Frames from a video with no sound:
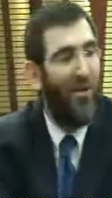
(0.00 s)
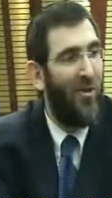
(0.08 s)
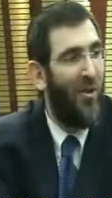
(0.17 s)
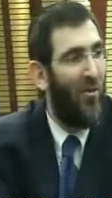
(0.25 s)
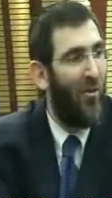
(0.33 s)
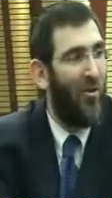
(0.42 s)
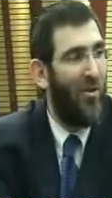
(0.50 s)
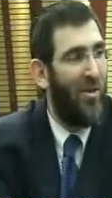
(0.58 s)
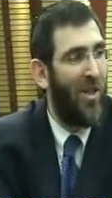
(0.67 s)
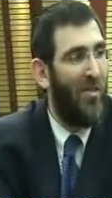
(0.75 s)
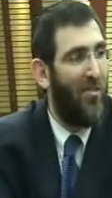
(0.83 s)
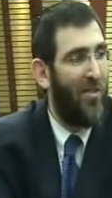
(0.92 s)
in our Torah which
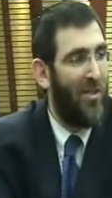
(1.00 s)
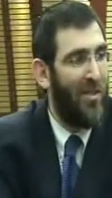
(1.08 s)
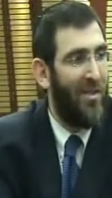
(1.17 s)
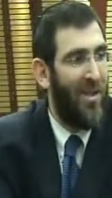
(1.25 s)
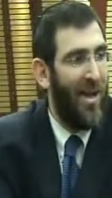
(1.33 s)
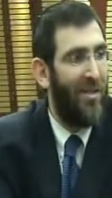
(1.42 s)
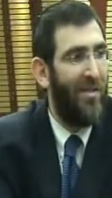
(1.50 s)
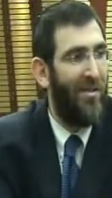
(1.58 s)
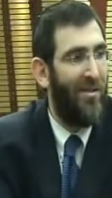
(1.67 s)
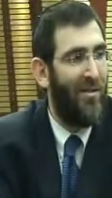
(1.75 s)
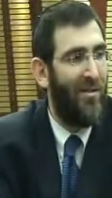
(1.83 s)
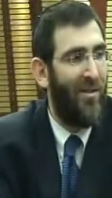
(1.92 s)
our sages did
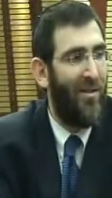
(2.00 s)
not